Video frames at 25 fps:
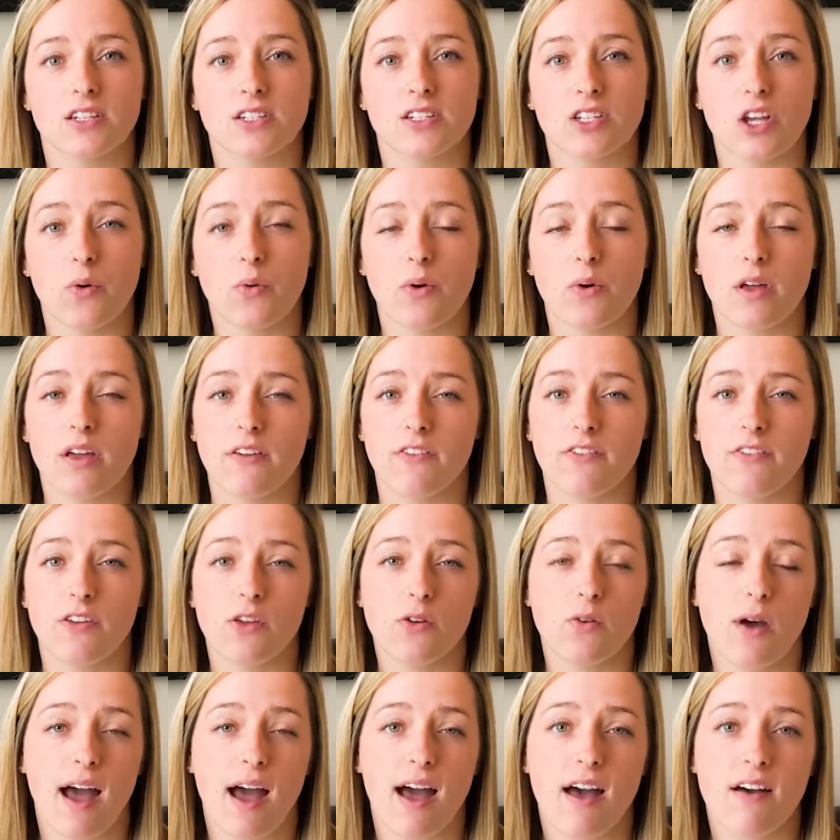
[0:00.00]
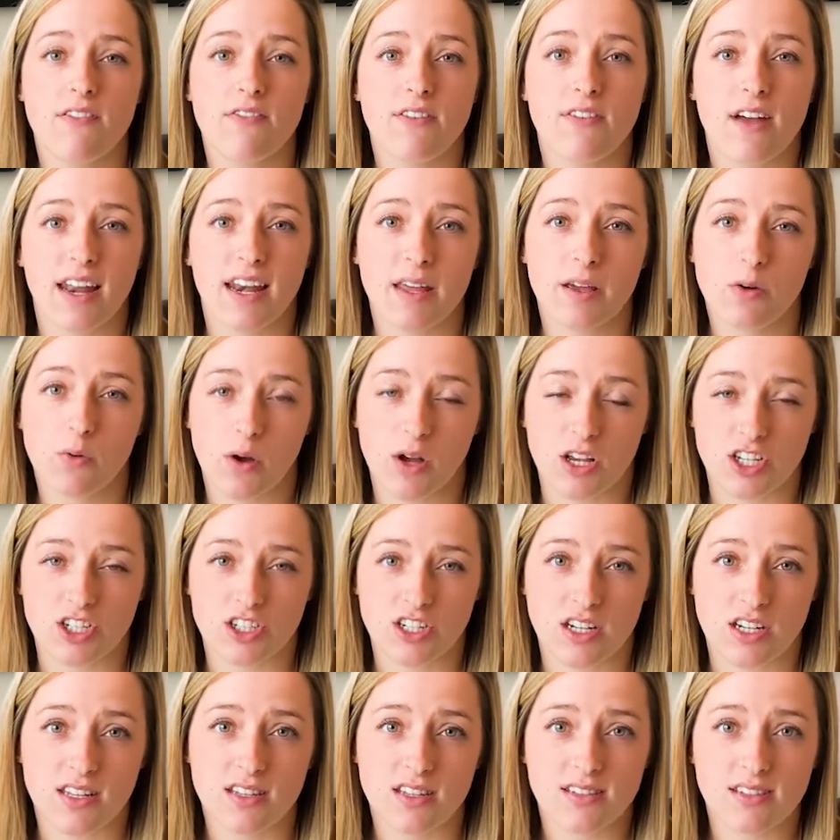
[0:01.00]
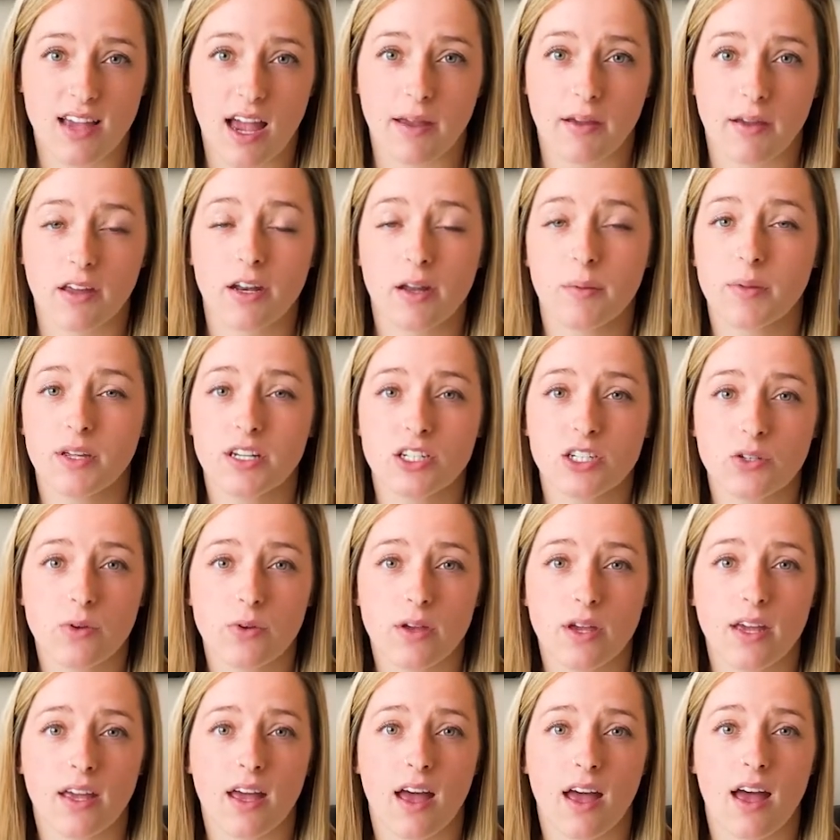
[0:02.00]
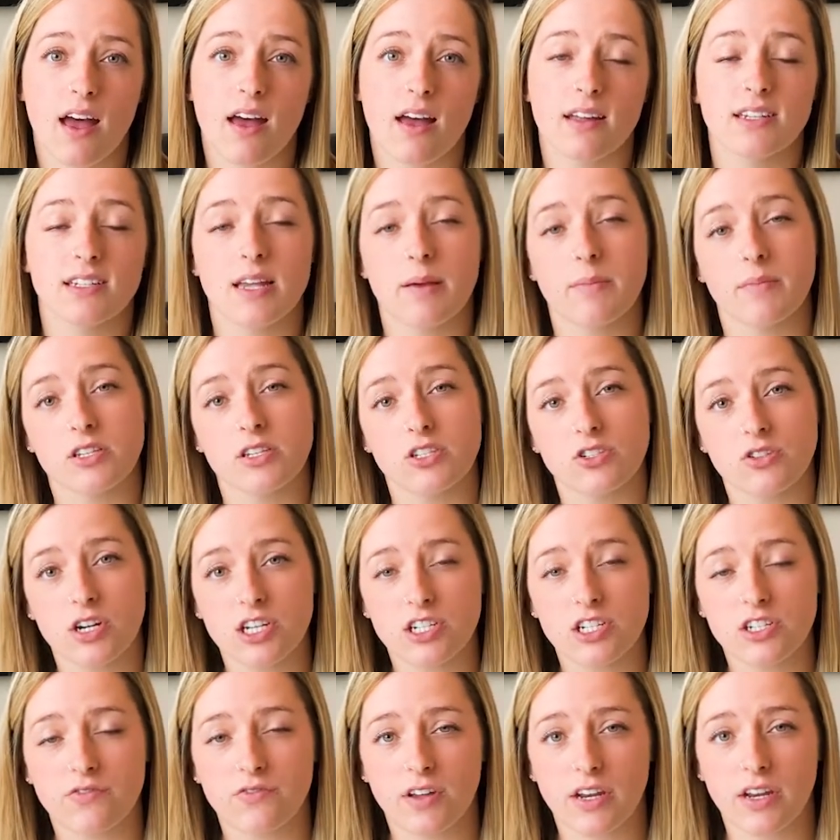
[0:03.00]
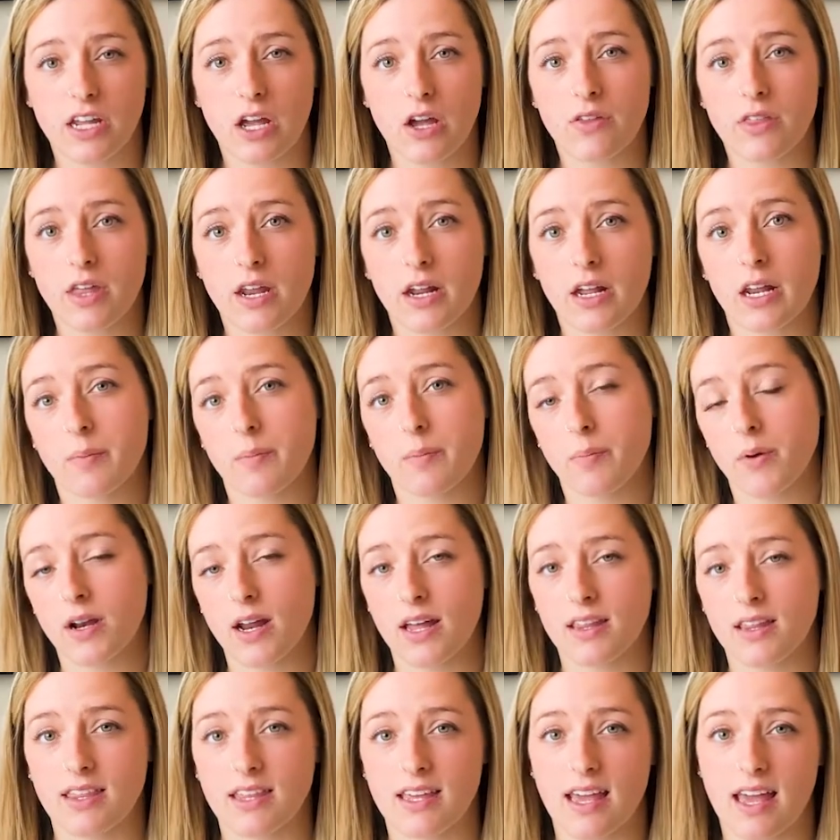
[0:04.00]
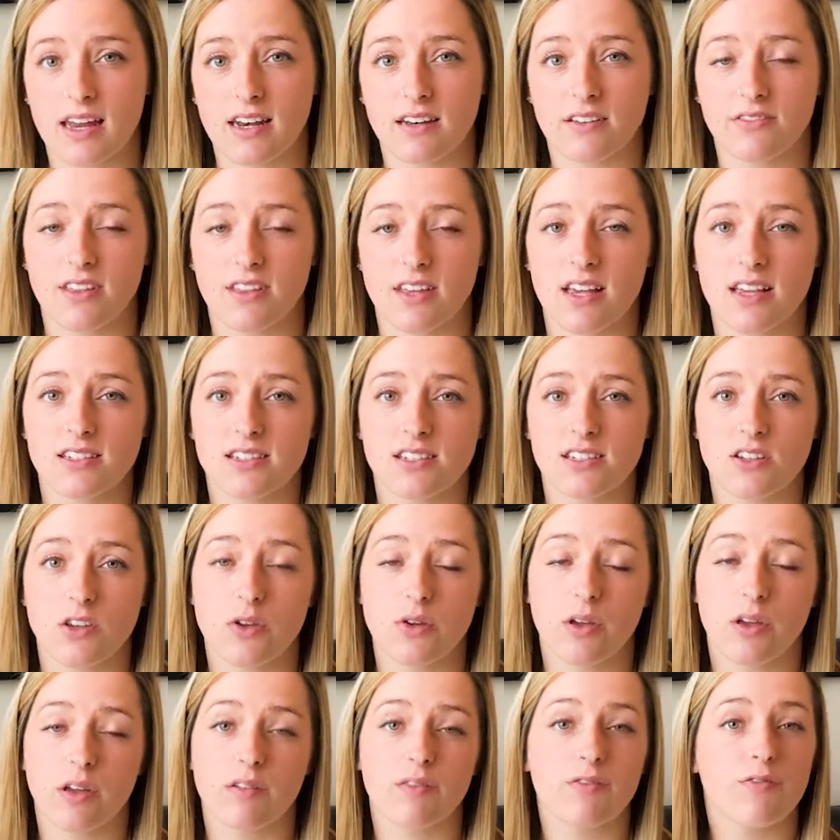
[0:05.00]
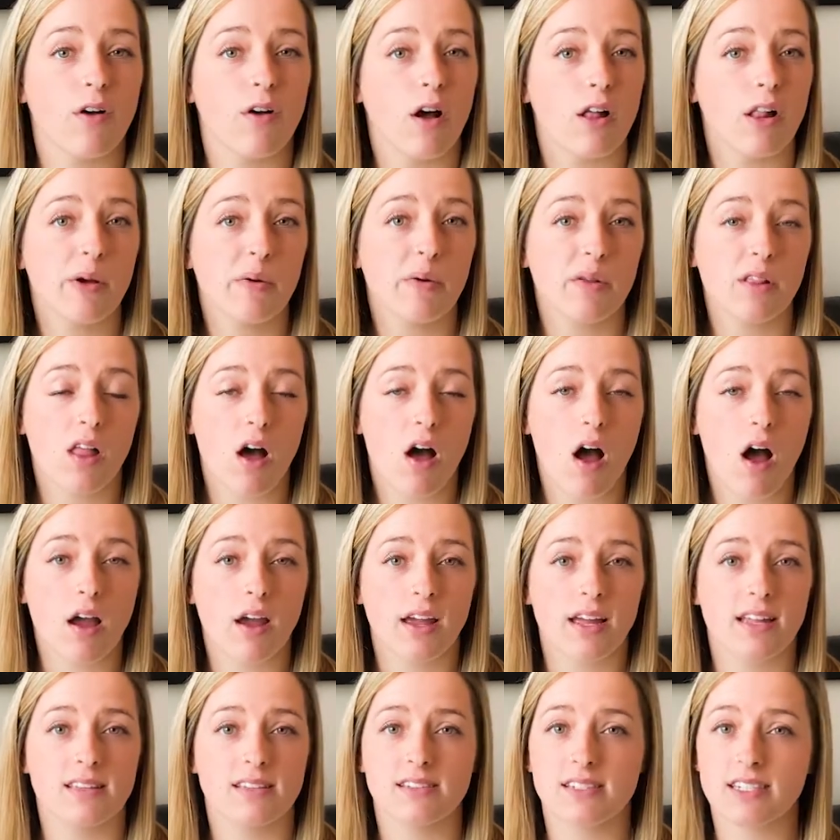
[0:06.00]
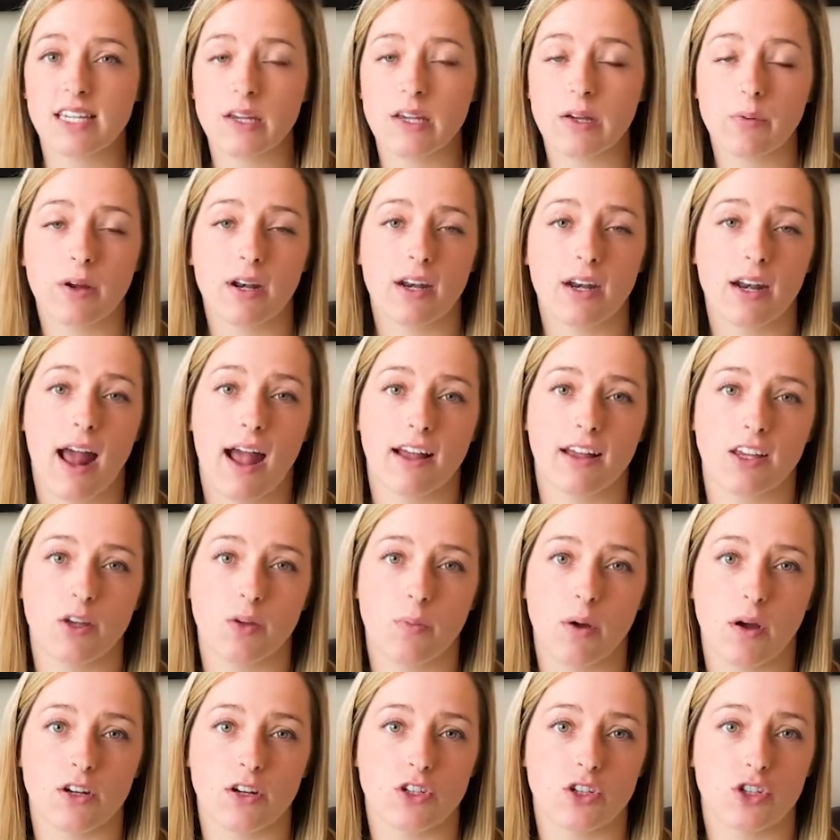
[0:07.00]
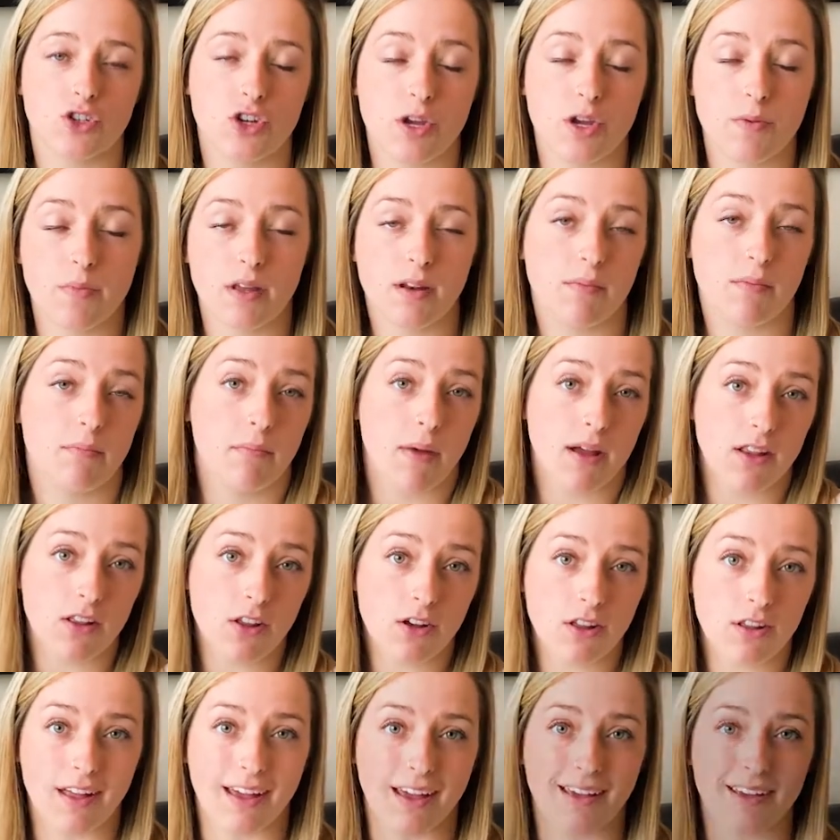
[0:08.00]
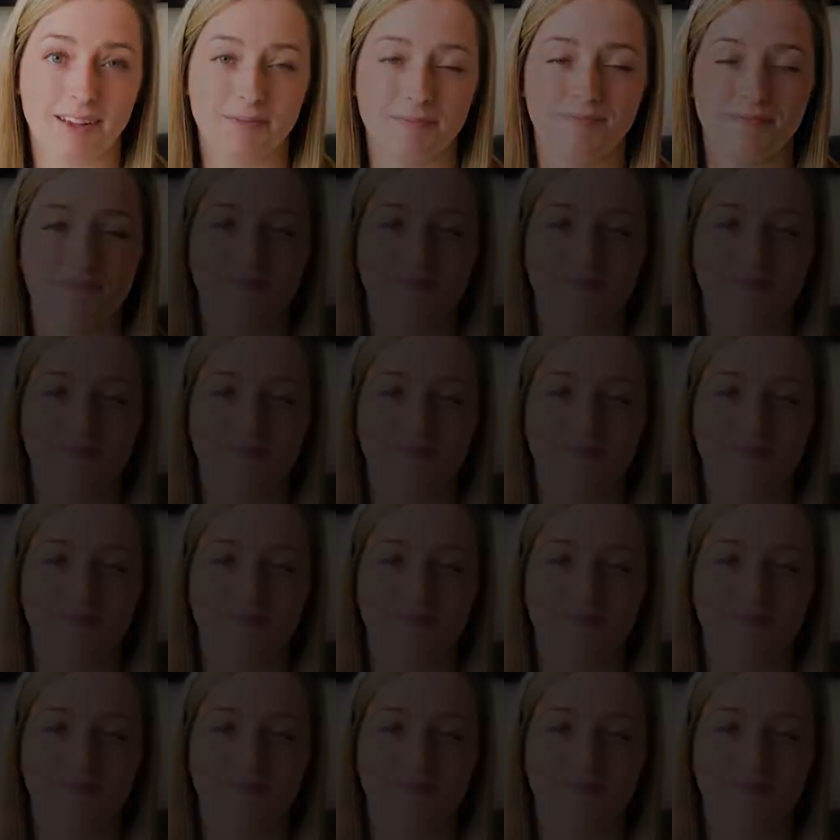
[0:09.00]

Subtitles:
So if you have any questions, I'm going to be doing a demonstration video that I'm going to put at the end of this so you can follow along and see what an acupuncture treatment might look like.